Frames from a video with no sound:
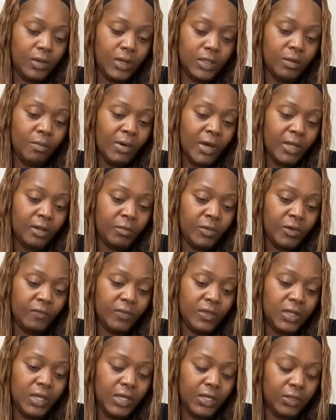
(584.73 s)
at the bottom of the
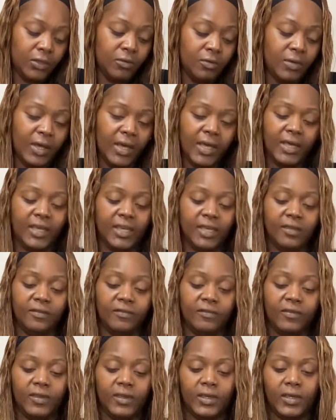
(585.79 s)
deck, you got
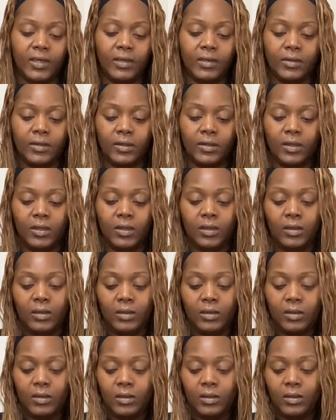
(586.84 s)
envy.
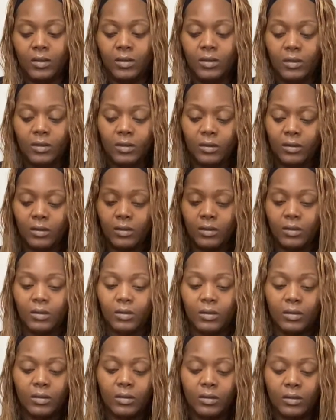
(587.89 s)

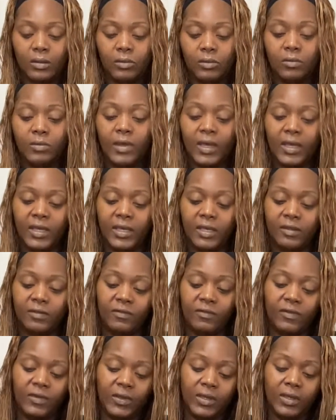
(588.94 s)
You got
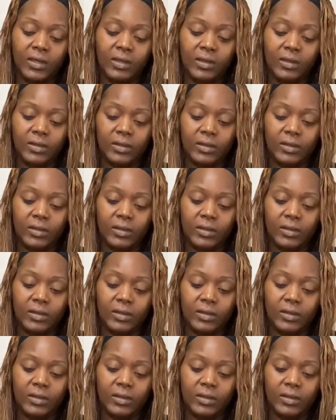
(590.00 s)
envy.